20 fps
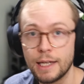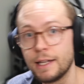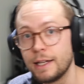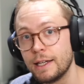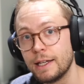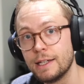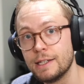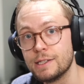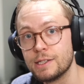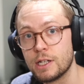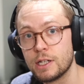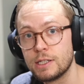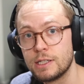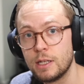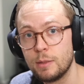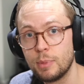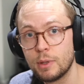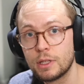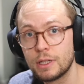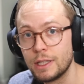is
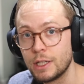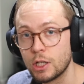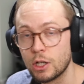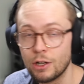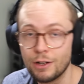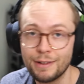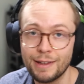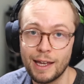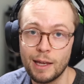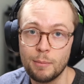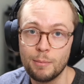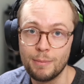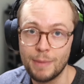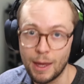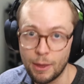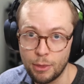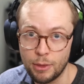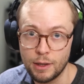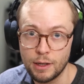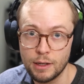typically called a
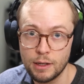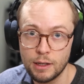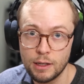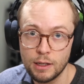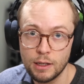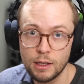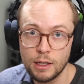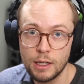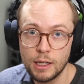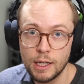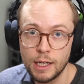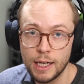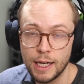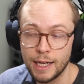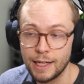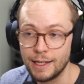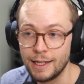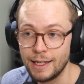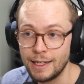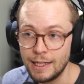method.
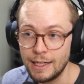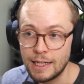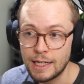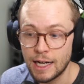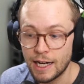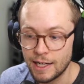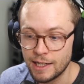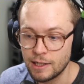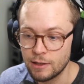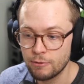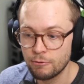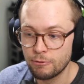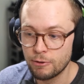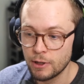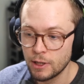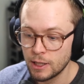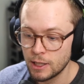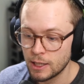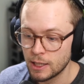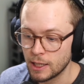And any kind of
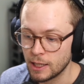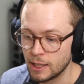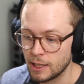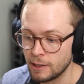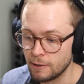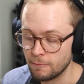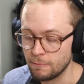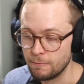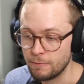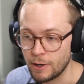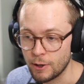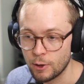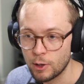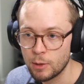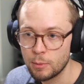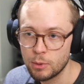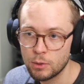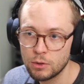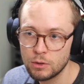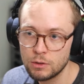uh,
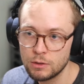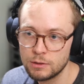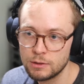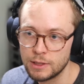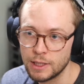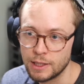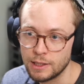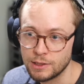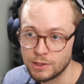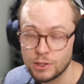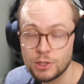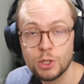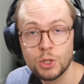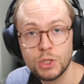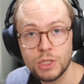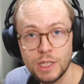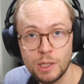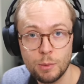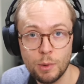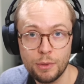variable that is
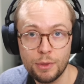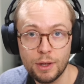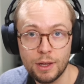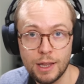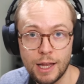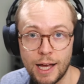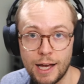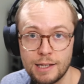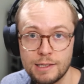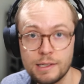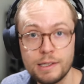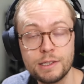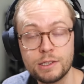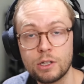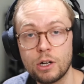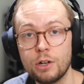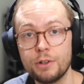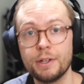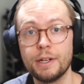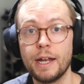associated with the class is
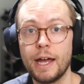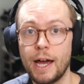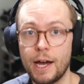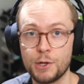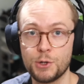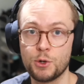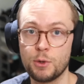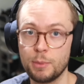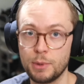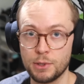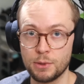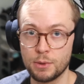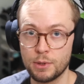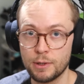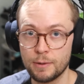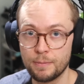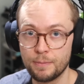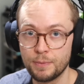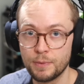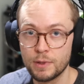called an attribute.
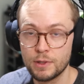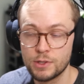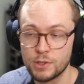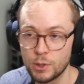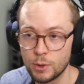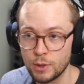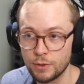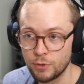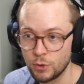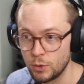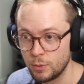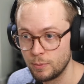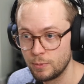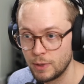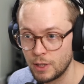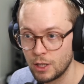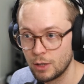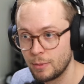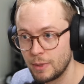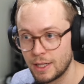So if you
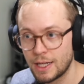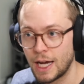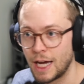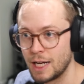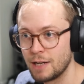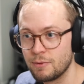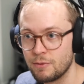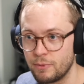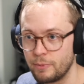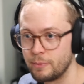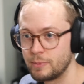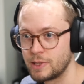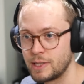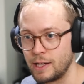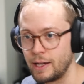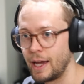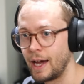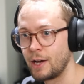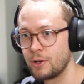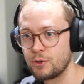hear me kind of say
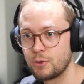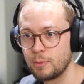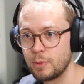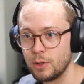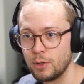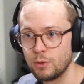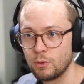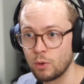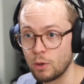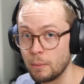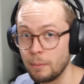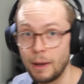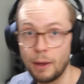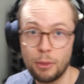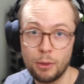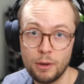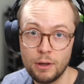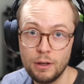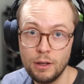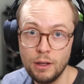attribute or
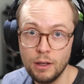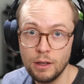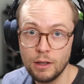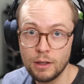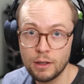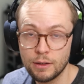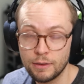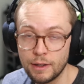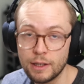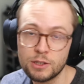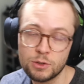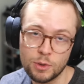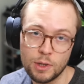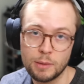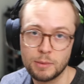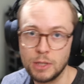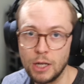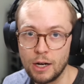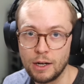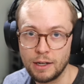method, that's what I'm
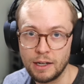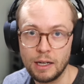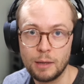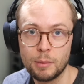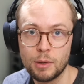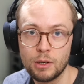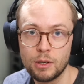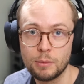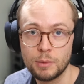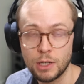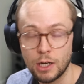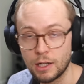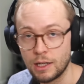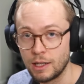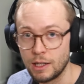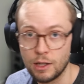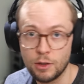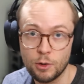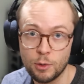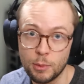talking about. I'm talking
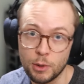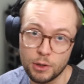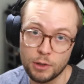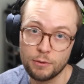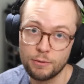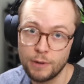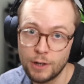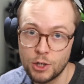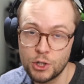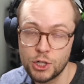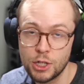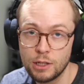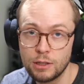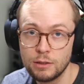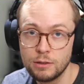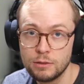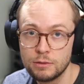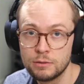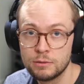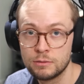either about the function
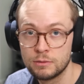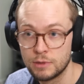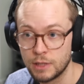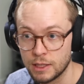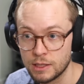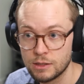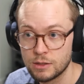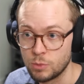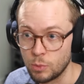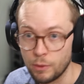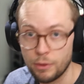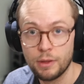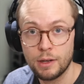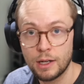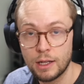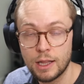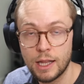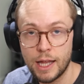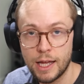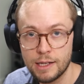that's within a
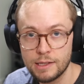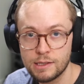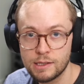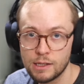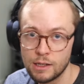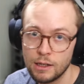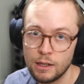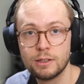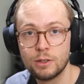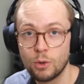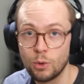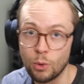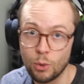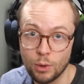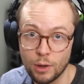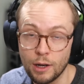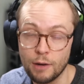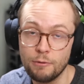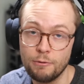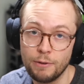class or
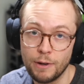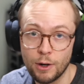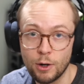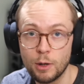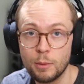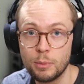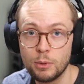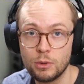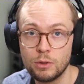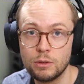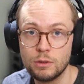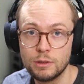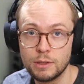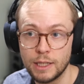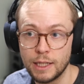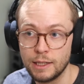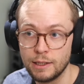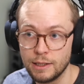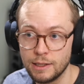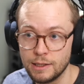a variable
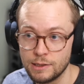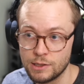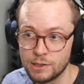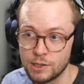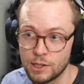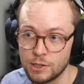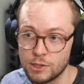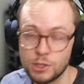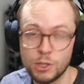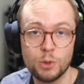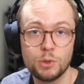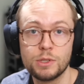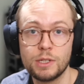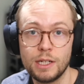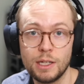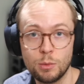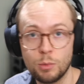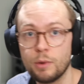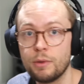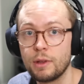that is
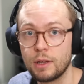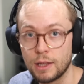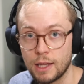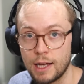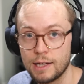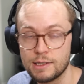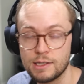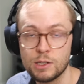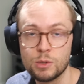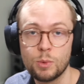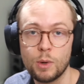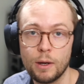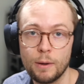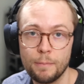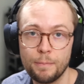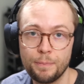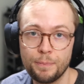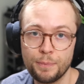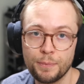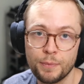associated with the class as well.
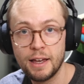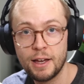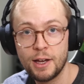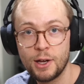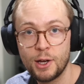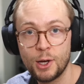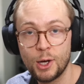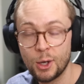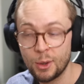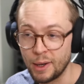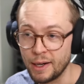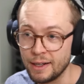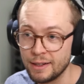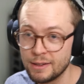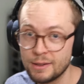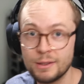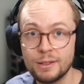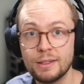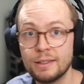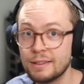All right,
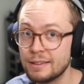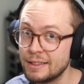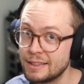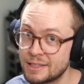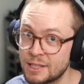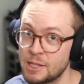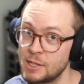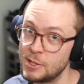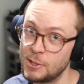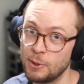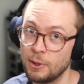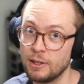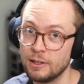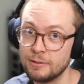let's get to it.